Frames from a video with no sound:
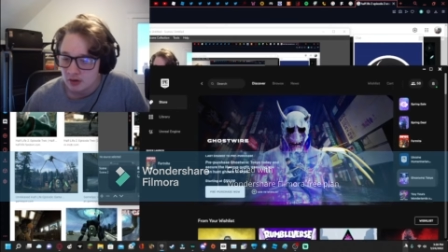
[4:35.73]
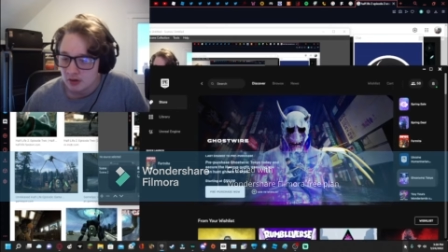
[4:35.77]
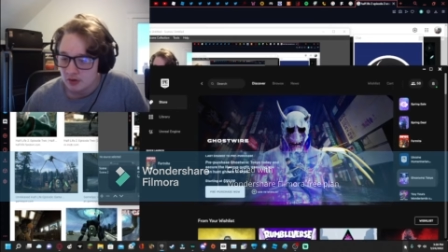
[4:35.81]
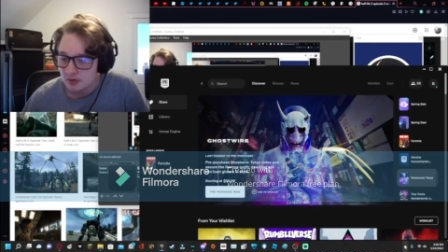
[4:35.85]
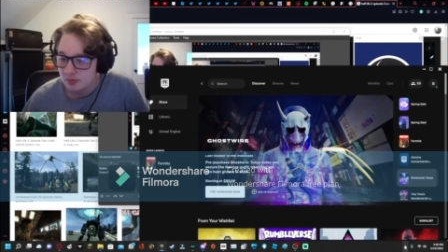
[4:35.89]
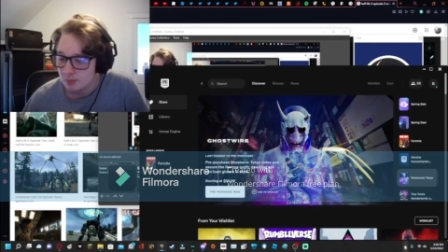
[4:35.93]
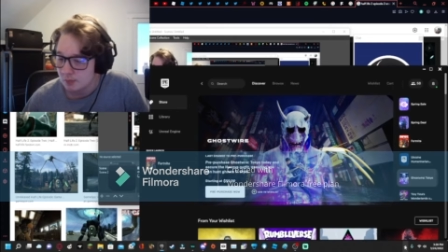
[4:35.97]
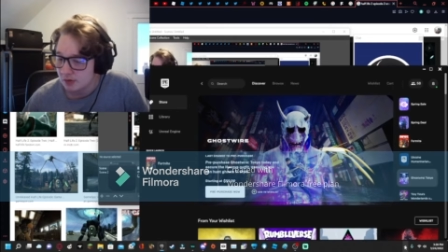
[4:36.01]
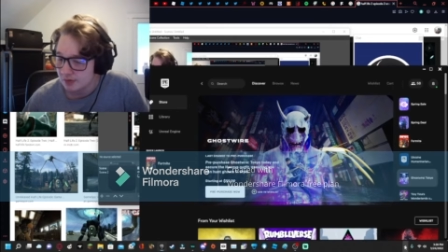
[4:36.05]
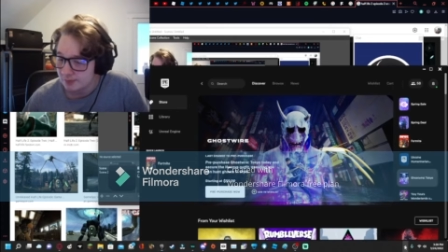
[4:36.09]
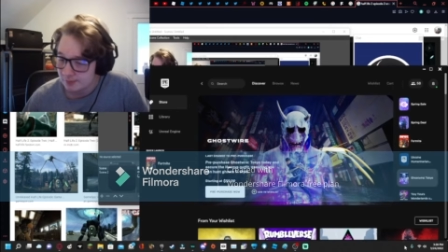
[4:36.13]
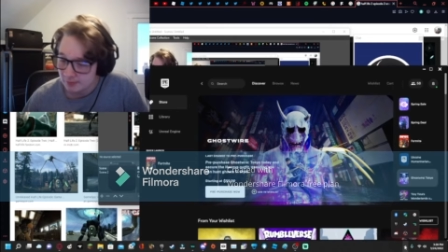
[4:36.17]
you
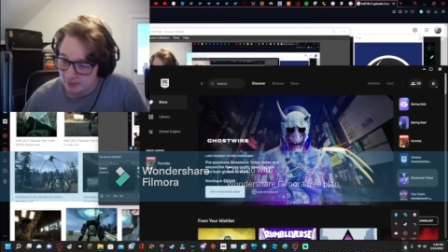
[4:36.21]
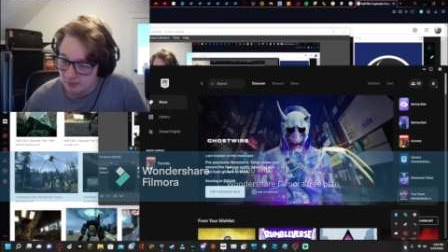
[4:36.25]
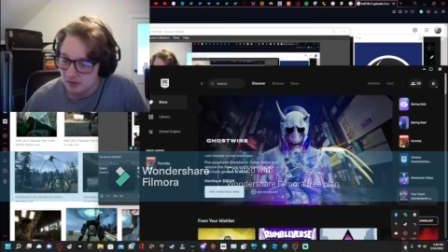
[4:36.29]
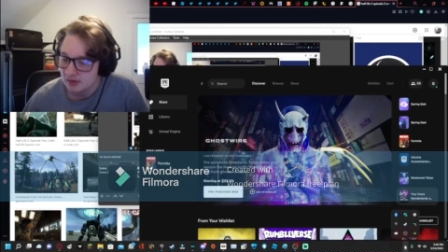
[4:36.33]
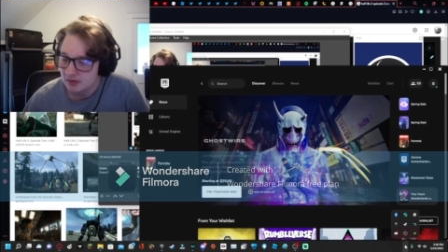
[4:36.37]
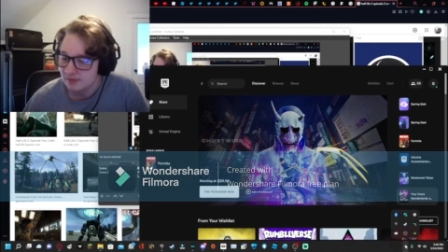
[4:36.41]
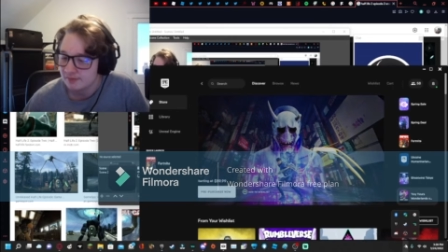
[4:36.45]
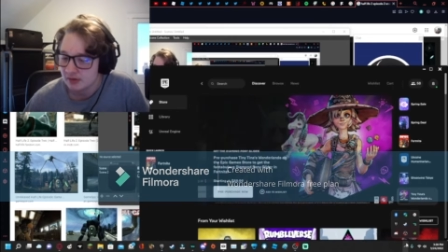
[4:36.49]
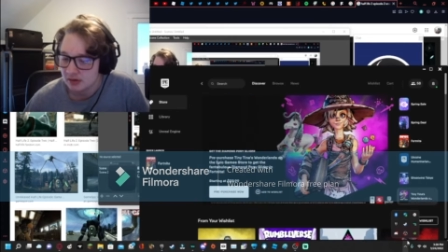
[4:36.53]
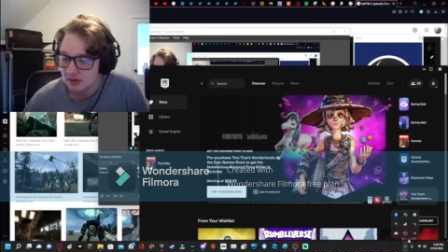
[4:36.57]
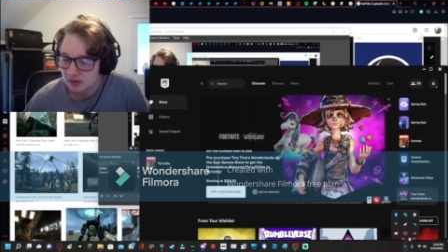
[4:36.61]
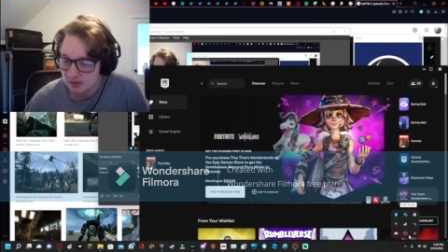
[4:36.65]
must be
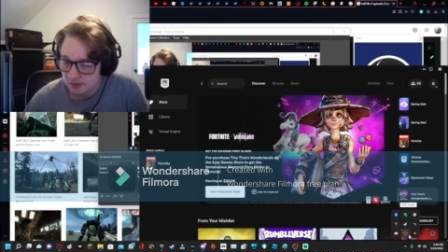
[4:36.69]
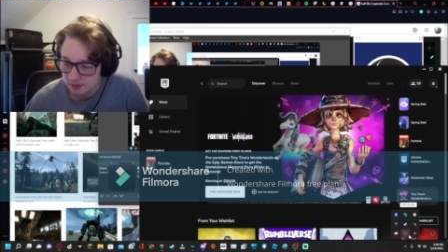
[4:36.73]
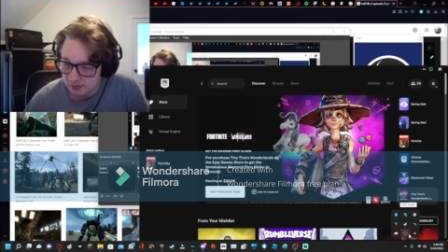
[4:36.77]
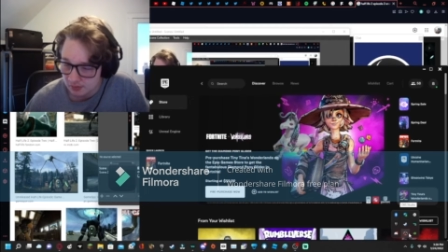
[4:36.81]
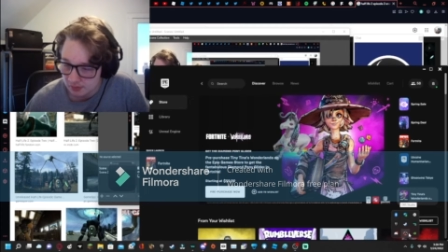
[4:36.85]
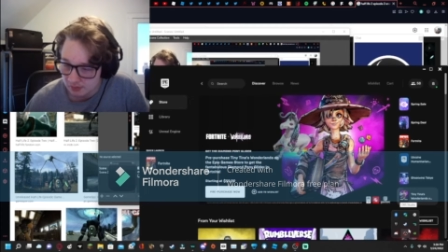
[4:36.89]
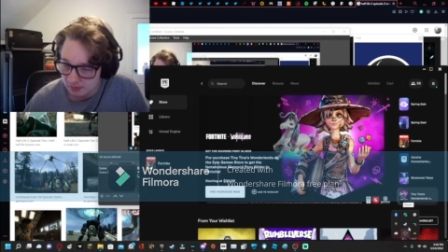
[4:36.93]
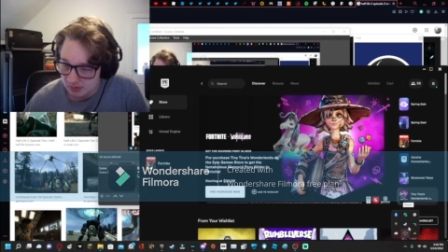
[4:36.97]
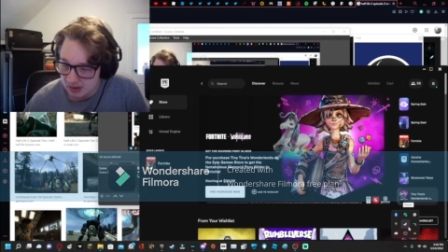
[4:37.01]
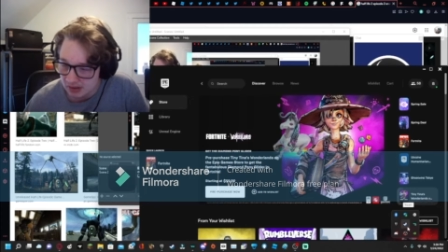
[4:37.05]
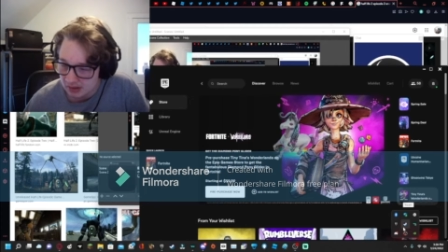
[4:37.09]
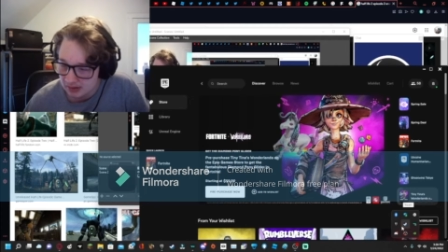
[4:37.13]
living under
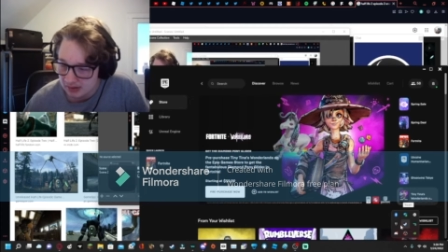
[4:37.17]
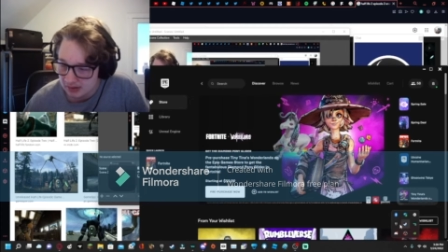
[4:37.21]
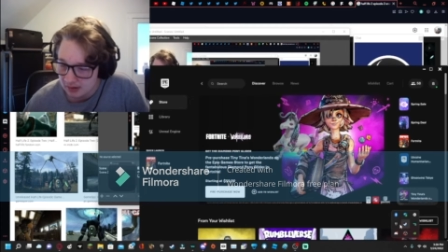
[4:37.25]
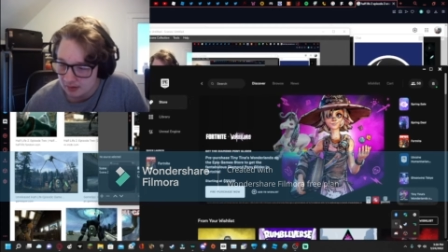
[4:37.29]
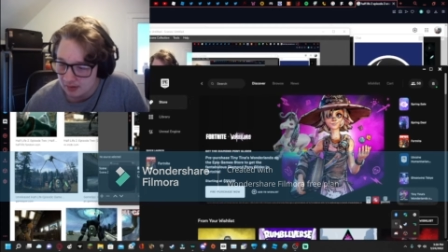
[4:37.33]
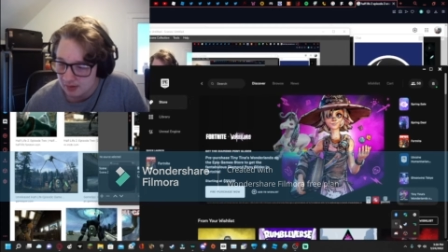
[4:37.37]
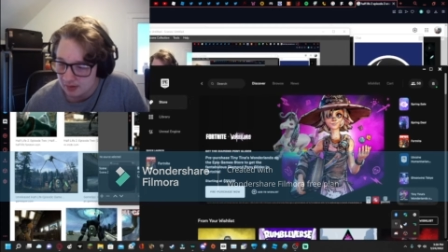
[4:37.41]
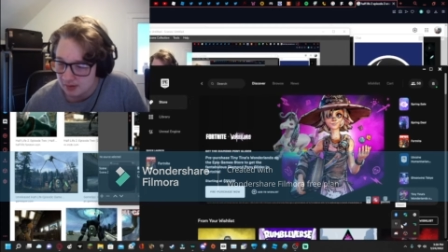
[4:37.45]
a rock.